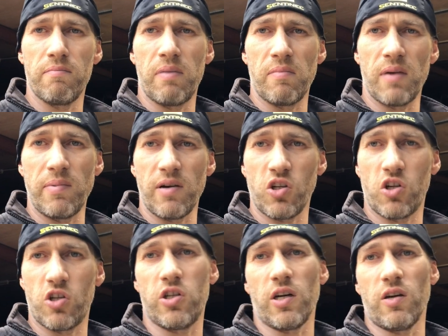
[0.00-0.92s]
But maybe I
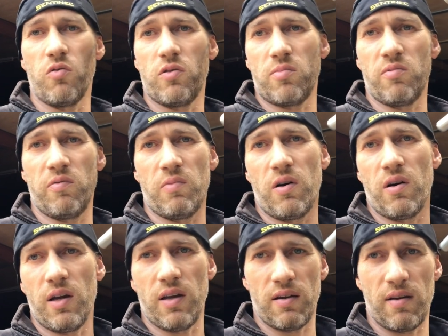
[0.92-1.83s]
should show you some of
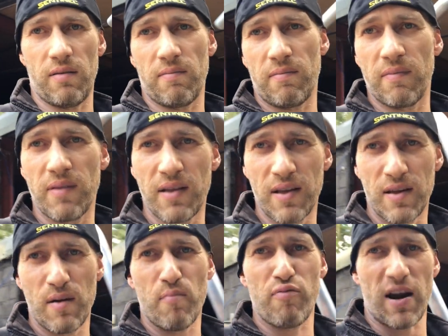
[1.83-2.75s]
my
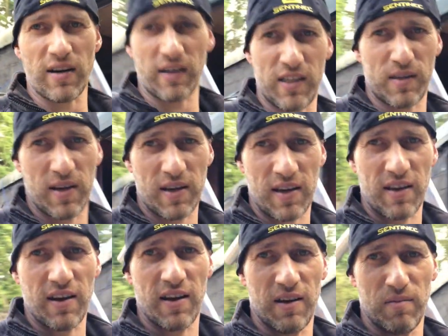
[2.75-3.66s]
practice
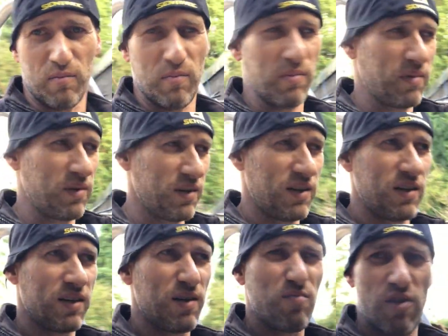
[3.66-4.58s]

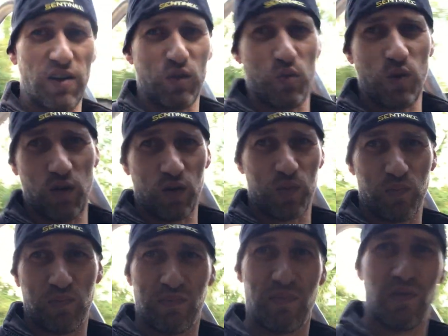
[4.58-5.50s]
welds
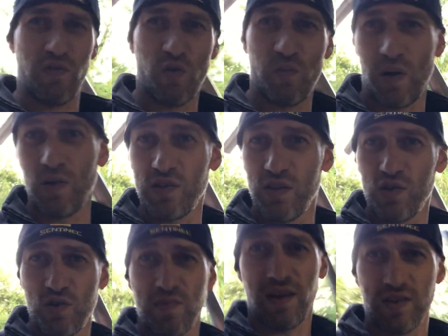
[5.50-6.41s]
before boasting
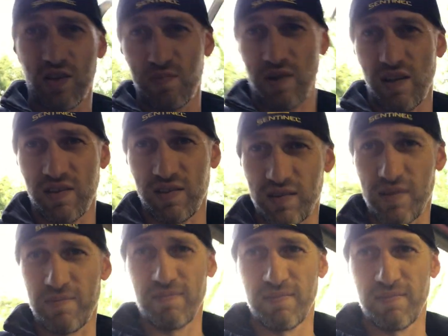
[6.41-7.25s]
too much about this.